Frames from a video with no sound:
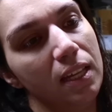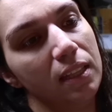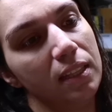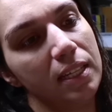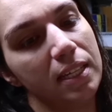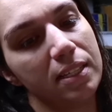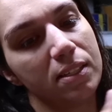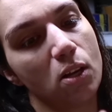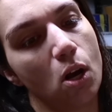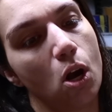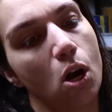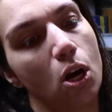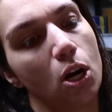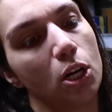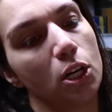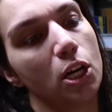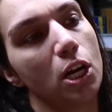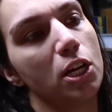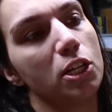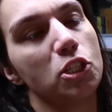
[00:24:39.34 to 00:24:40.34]
These
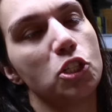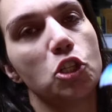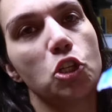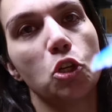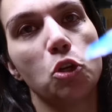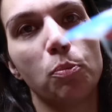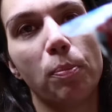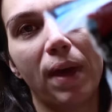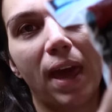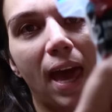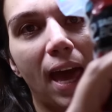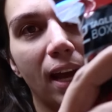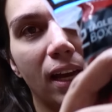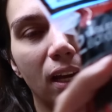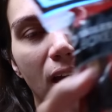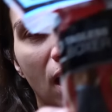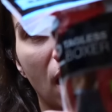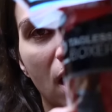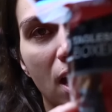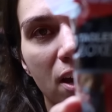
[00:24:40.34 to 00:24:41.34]
are a two pack
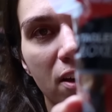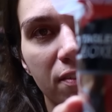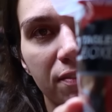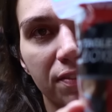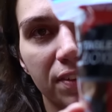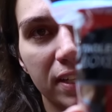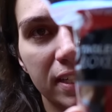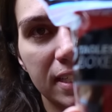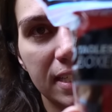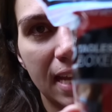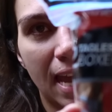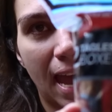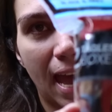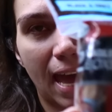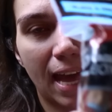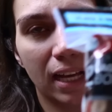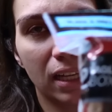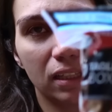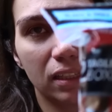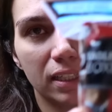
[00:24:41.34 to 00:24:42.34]
of
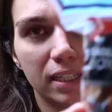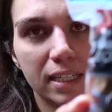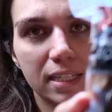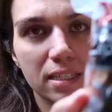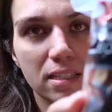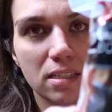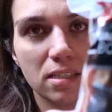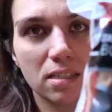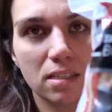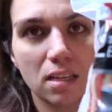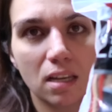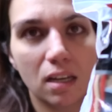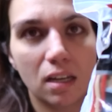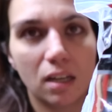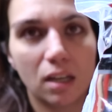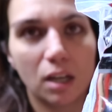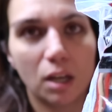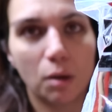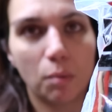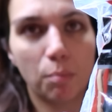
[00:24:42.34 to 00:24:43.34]
tagless
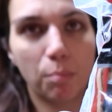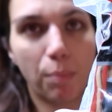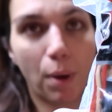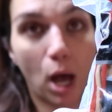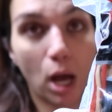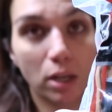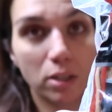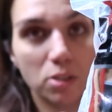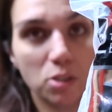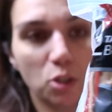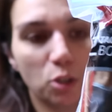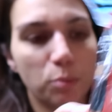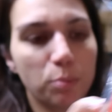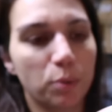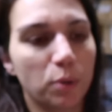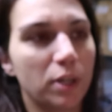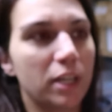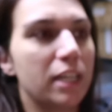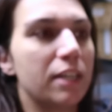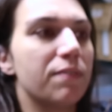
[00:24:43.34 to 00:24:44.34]
boxer
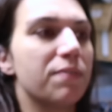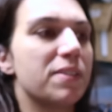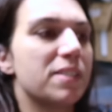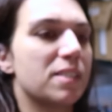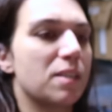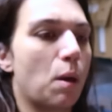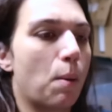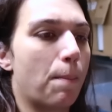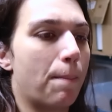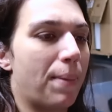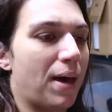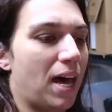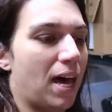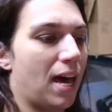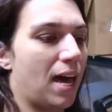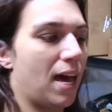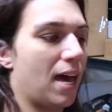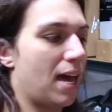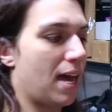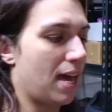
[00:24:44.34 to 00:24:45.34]
briefs
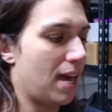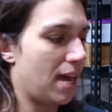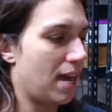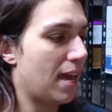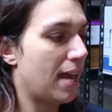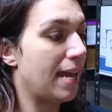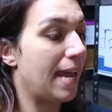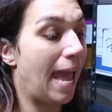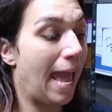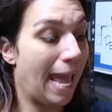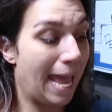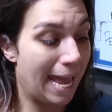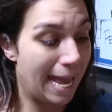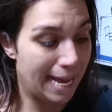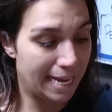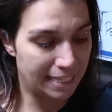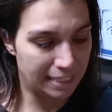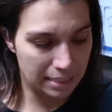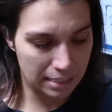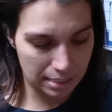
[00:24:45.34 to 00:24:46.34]
by
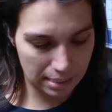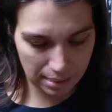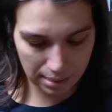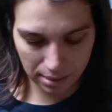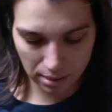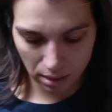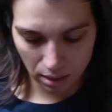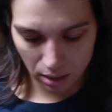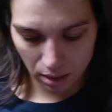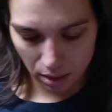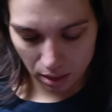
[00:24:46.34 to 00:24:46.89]
Hanes.